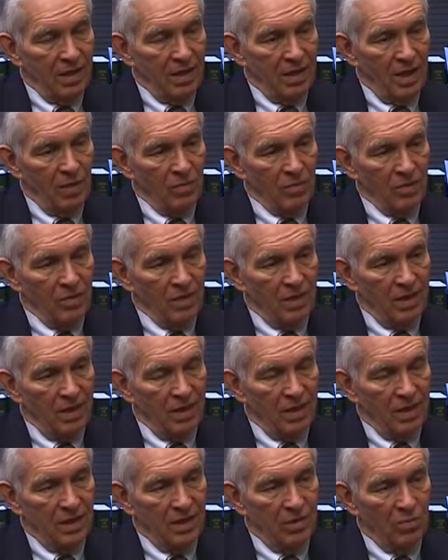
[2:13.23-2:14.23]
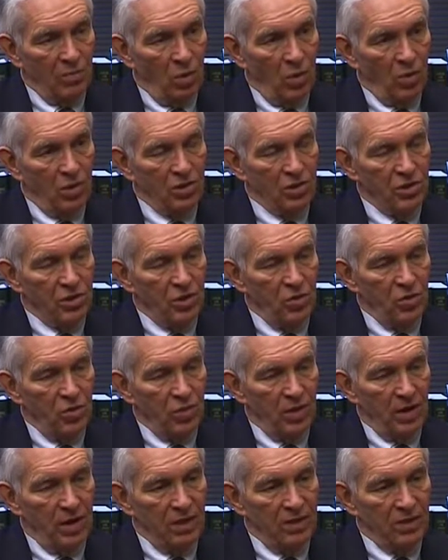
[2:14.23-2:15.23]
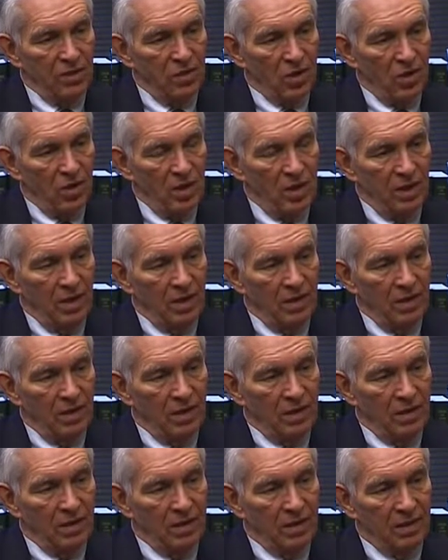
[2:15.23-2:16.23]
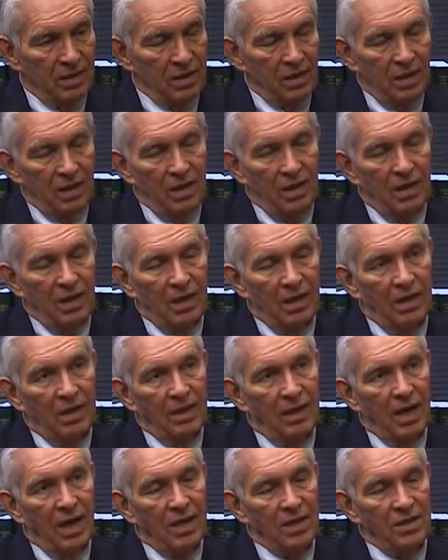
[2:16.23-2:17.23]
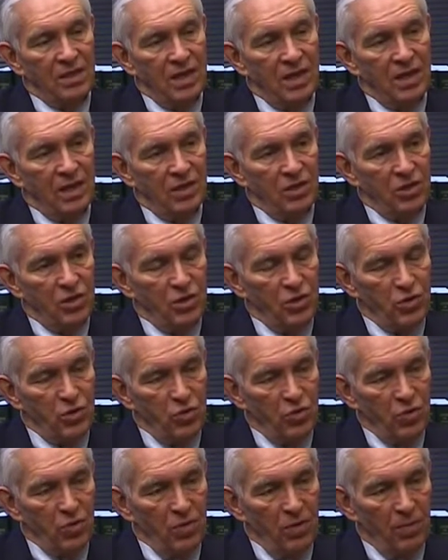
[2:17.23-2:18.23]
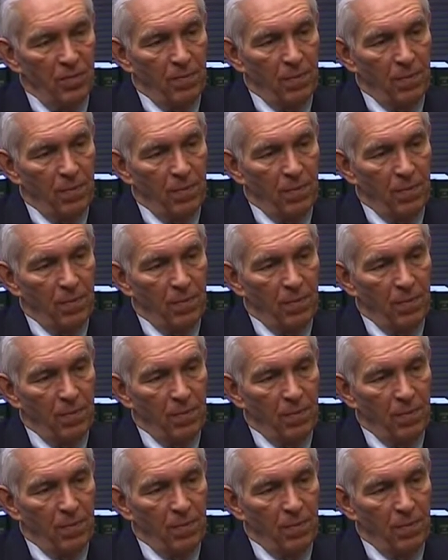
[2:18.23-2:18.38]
That was a boys' school that had started in 1902,